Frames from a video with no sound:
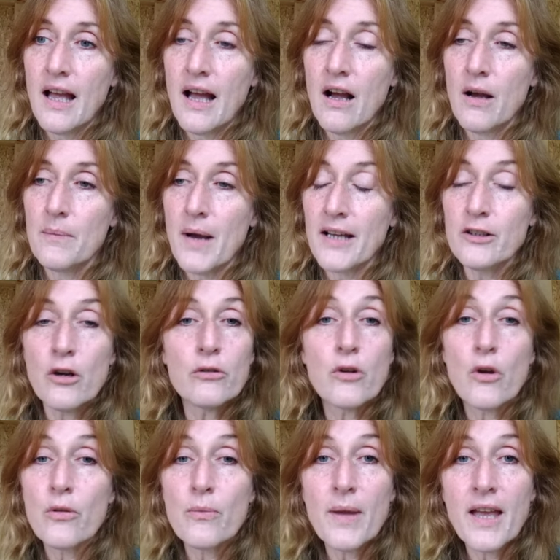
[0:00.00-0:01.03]
I don't
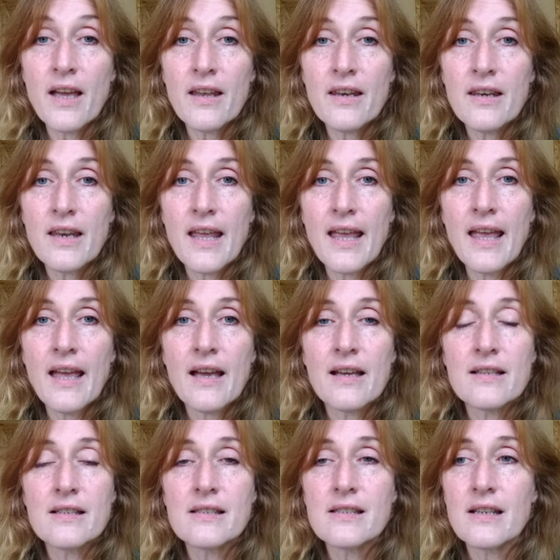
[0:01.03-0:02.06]
know the man,
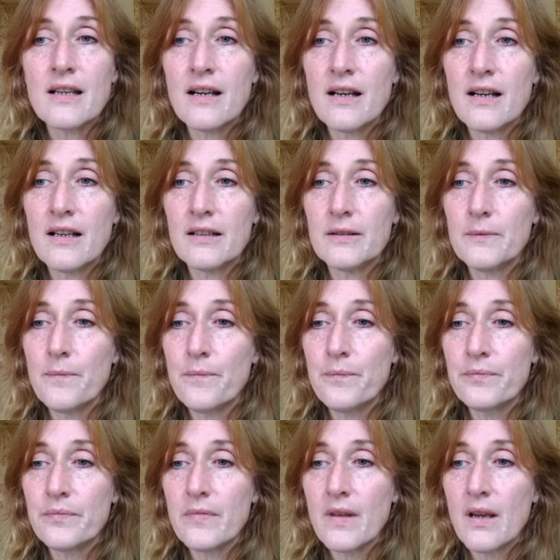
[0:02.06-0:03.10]
and I
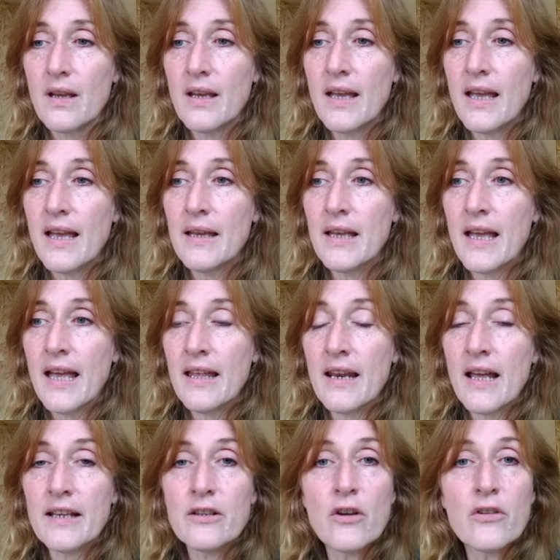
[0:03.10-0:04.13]

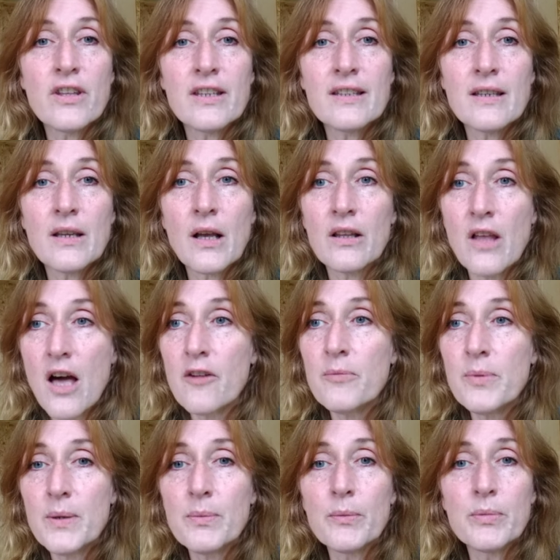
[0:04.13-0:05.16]
know that a lot of
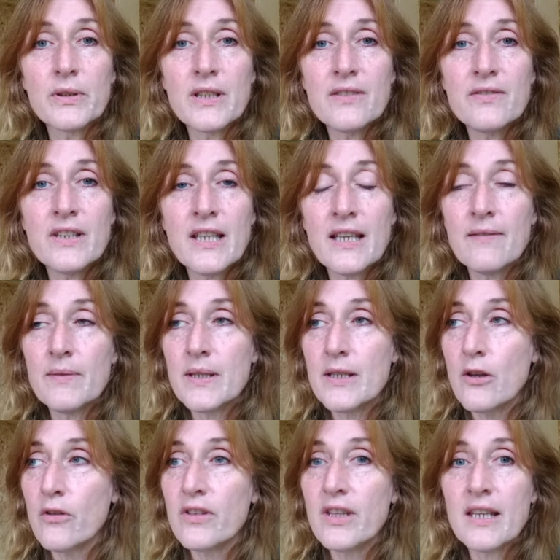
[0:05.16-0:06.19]
people believe in him and
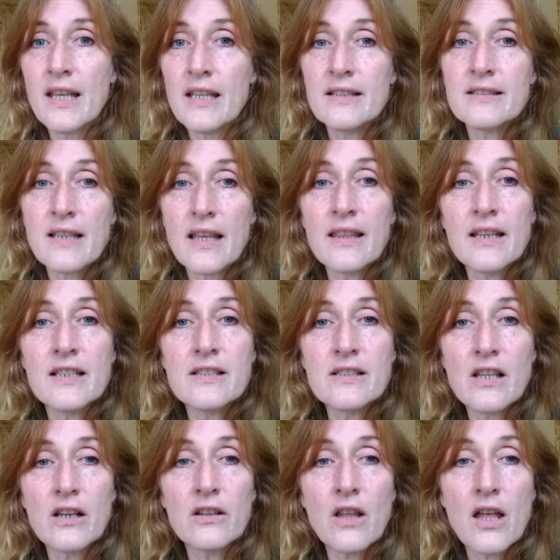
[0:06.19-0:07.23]
know that and say that he's
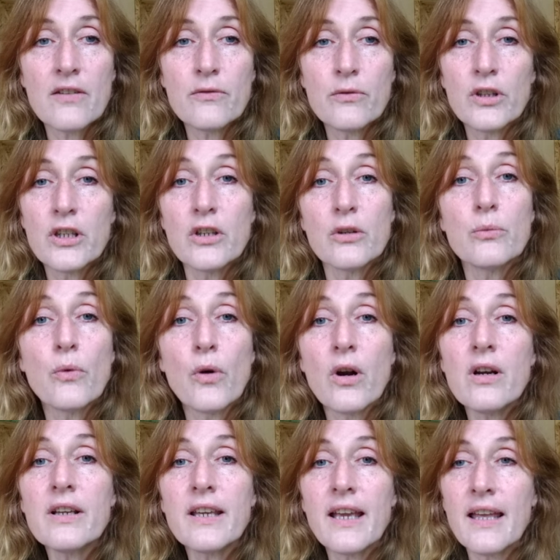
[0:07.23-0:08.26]
done a lot of really good
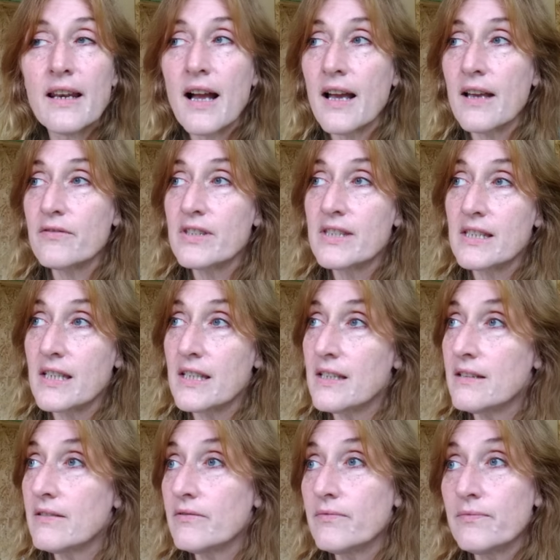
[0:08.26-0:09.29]
work. And I've
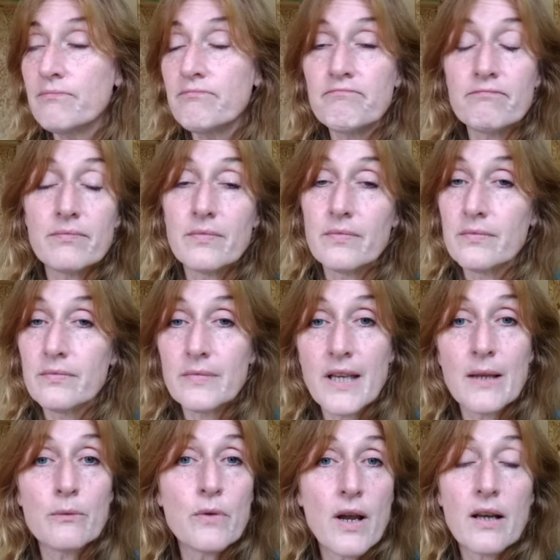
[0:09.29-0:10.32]
seen
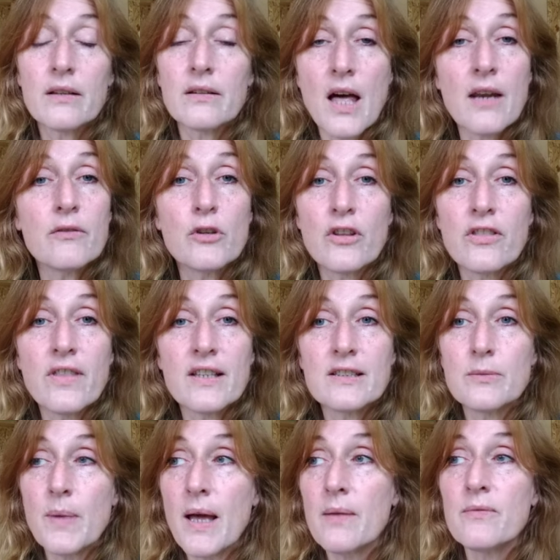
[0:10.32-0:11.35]
and read a lot of good things
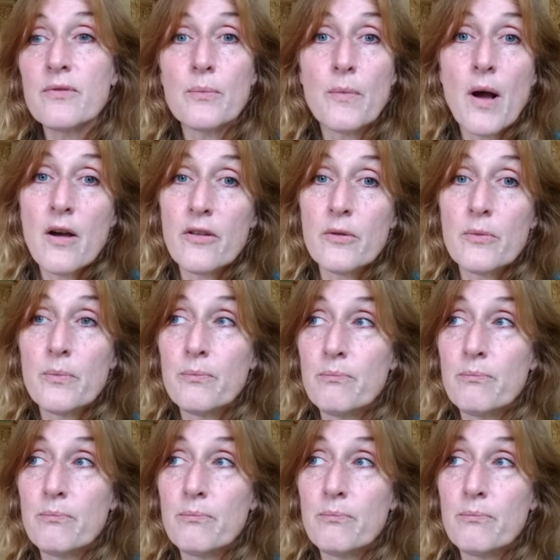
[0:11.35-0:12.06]
about him from other